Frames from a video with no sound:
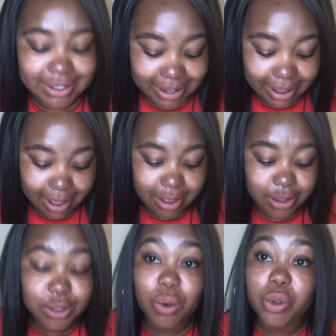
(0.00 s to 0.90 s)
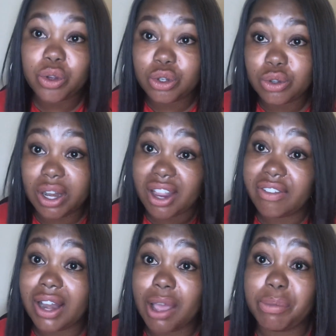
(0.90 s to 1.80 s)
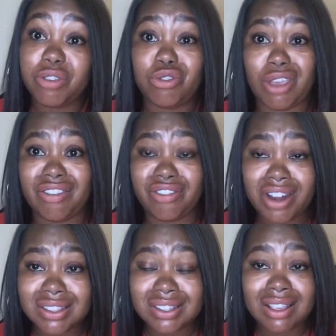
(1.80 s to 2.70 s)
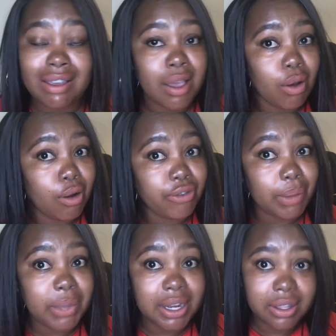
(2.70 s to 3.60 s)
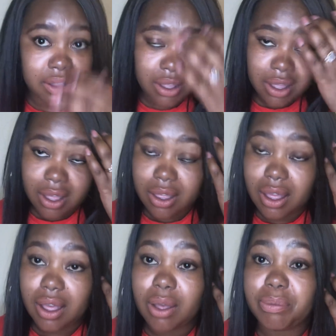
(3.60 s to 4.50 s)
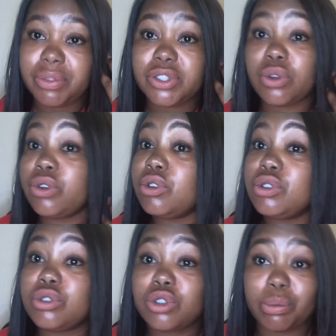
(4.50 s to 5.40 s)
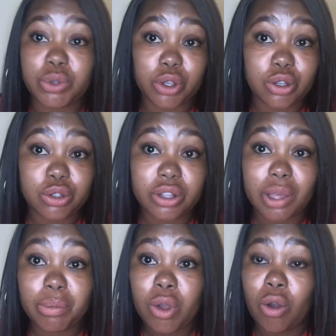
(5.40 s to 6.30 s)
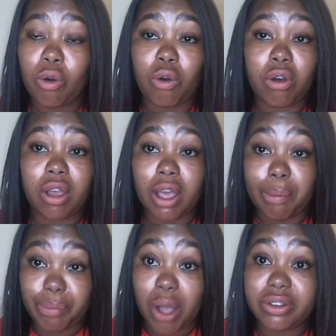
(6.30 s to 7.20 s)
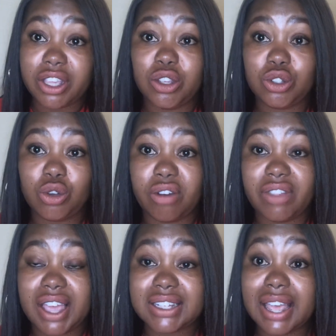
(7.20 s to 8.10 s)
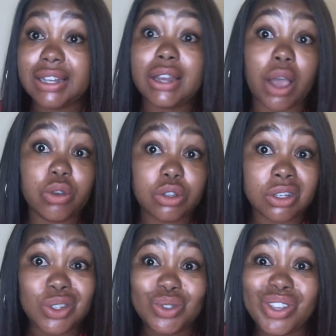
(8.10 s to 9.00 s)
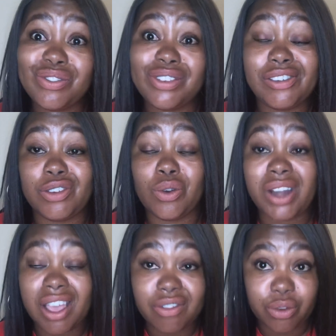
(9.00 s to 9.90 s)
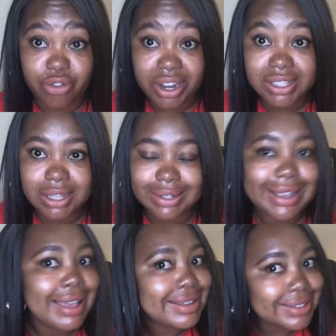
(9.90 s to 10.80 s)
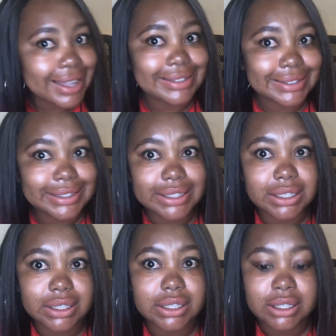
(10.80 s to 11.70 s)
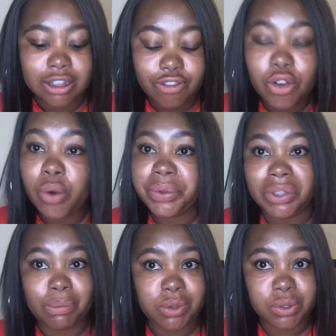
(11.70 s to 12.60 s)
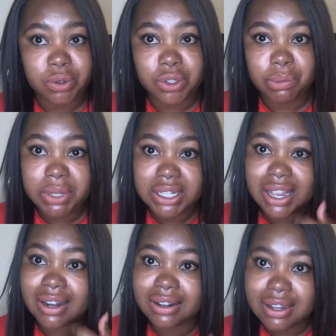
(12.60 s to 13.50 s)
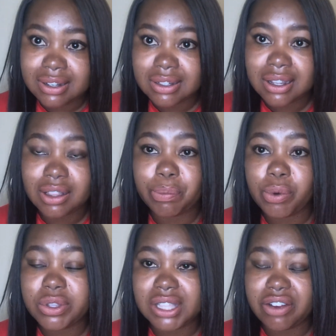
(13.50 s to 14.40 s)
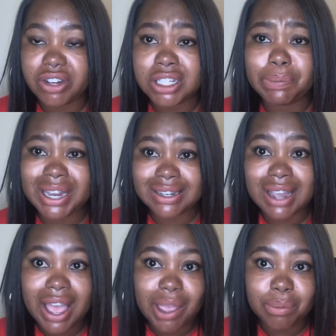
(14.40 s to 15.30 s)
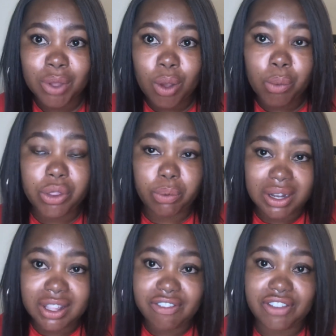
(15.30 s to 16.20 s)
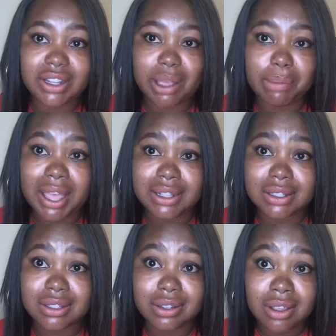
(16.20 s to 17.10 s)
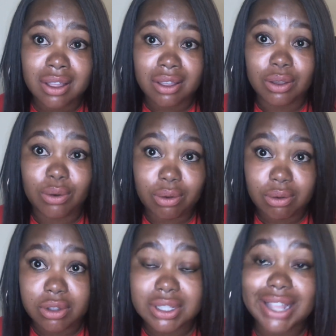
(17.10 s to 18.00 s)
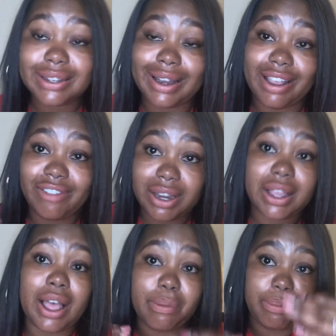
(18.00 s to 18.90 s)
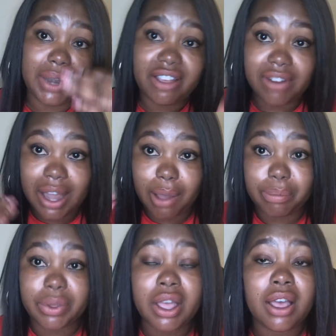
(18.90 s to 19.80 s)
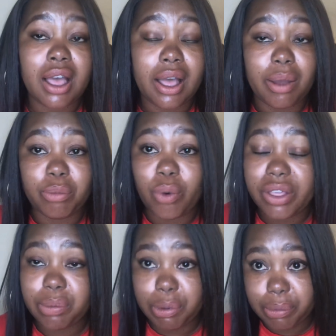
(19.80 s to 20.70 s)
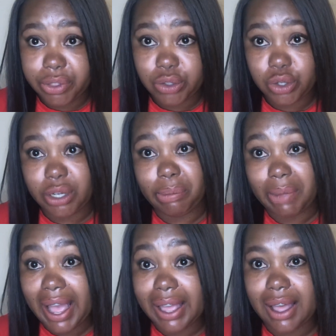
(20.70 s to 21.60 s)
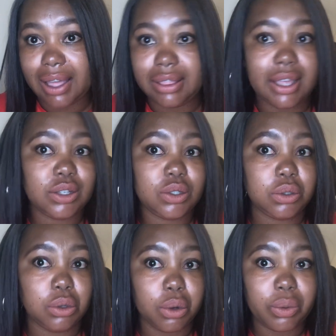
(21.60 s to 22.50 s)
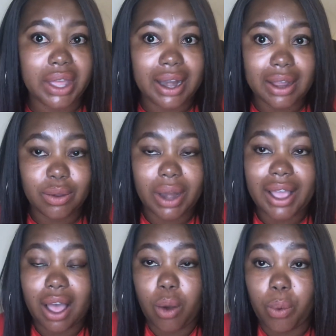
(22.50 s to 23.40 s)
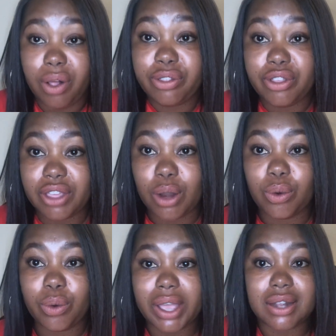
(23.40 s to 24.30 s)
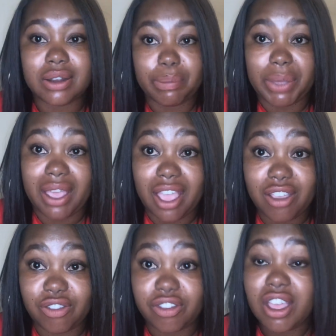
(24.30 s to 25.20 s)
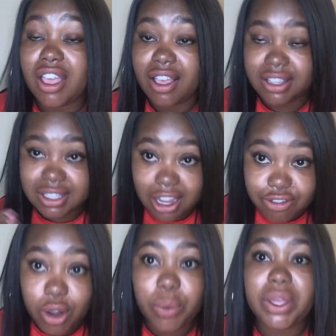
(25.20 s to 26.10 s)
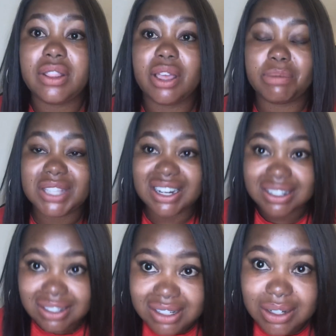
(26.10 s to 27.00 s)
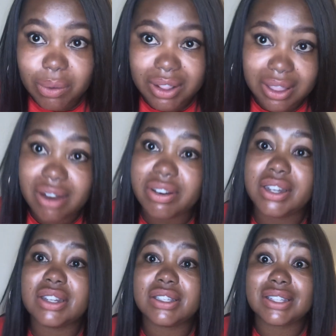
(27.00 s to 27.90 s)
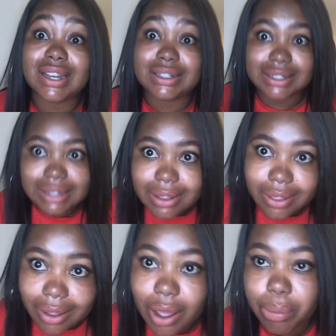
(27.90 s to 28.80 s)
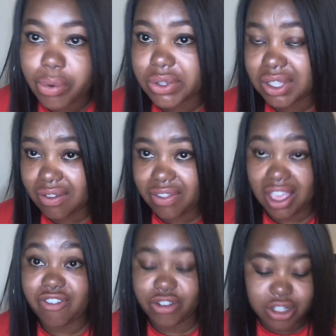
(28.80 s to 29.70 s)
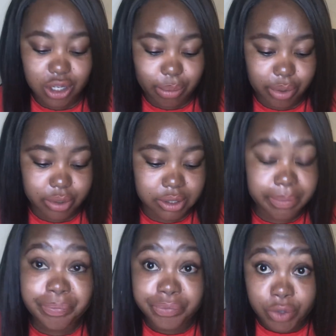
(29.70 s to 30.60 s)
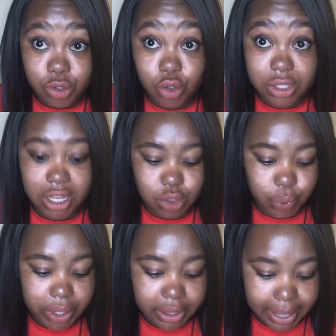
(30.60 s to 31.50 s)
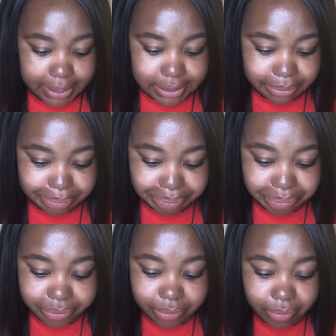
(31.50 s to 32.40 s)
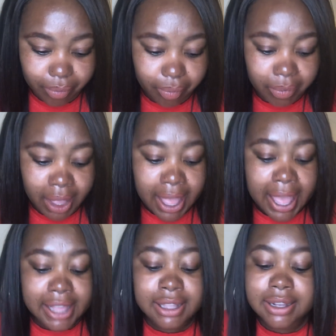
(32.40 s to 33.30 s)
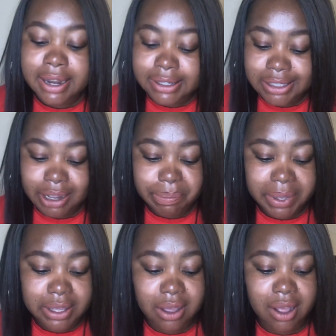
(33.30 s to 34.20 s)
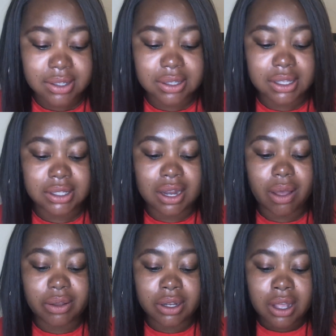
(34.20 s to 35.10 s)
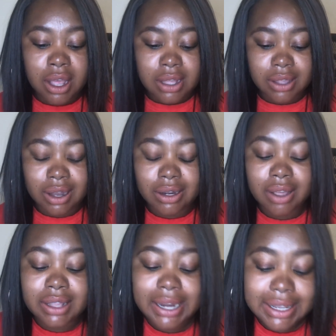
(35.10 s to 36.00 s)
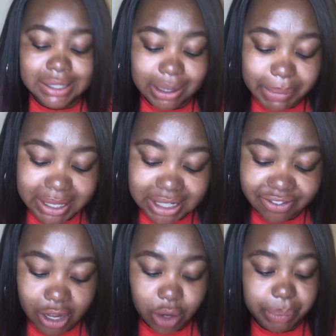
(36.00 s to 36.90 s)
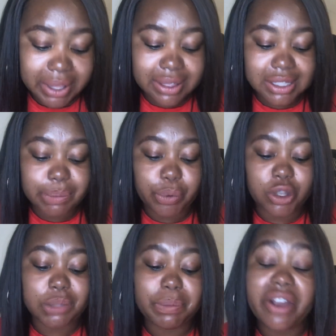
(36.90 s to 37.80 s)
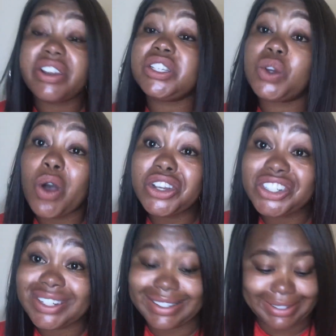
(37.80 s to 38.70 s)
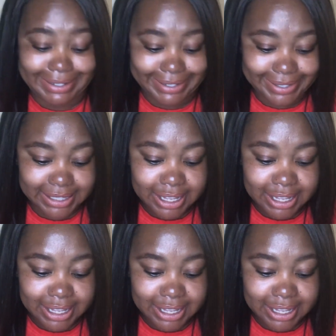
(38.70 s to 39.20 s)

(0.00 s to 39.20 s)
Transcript: Yeah. So you need to level up. If you have friends or family, so you need to stop talking to them about the issue of that. And now you need to, if you don't have the friends yet, start reading, following them on social media, read the books they read, spend time with what they feed their minds, you know, start leveling up, level up. Who are the people that you admire, that you know you like how wealthy they look and behave? Start following them, start reading what they're reading, start reading their books if they have written books. So start doing that. And then the next step, he asks, is now the next step is developing this prosperity consciousness.